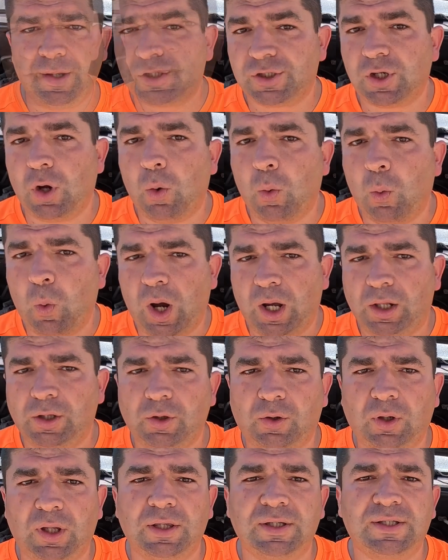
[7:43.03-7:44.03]
So while
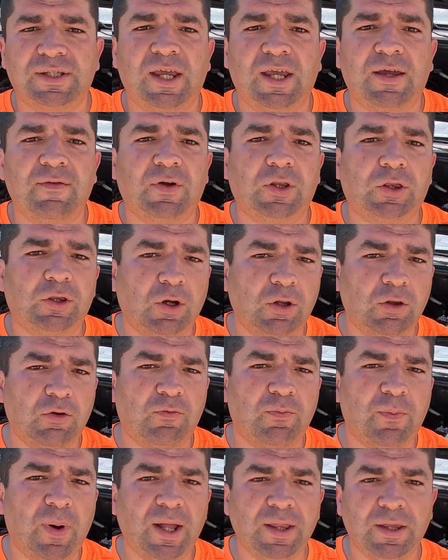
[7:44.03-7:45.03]
you can save a ton
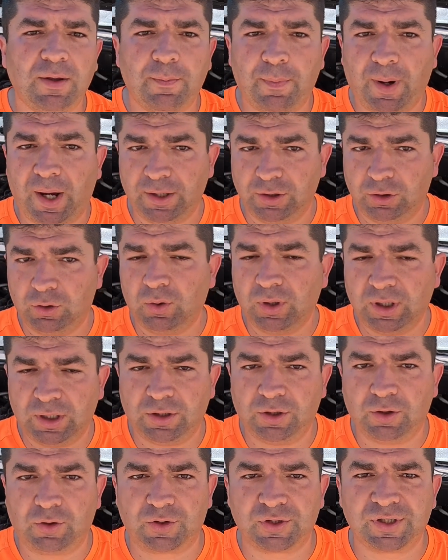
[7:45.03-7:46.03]
of money by doing
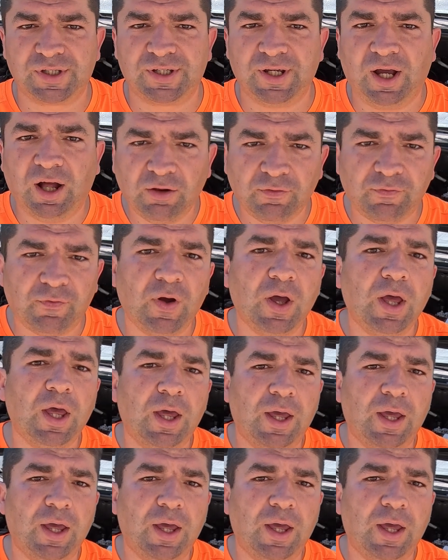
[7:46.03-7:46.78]
it yourself,